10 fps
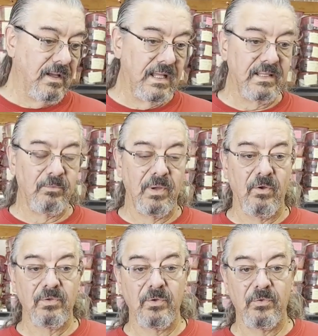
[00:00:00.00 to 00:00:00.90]
I think we
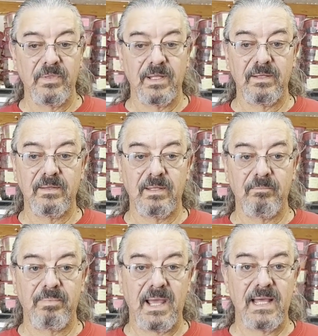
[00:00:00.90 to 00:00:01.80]
all know
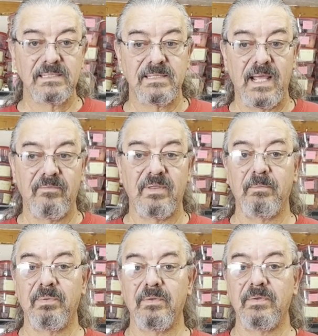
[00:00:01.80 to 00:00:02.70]
that bass have the
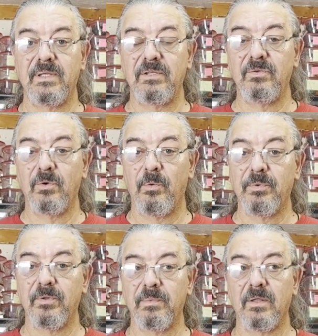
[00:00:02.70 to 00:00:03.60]
ability to
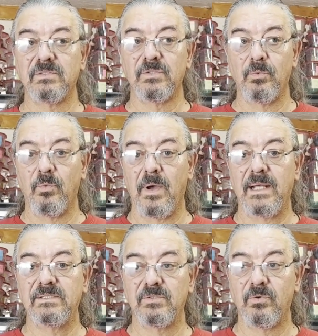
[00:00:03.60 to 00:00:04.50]
open their mouth so
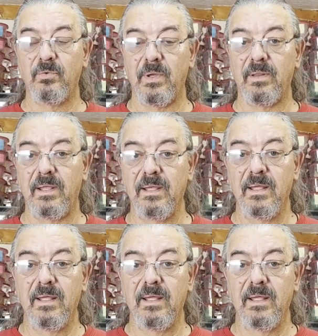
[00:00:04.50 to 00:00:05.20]
wide so quickly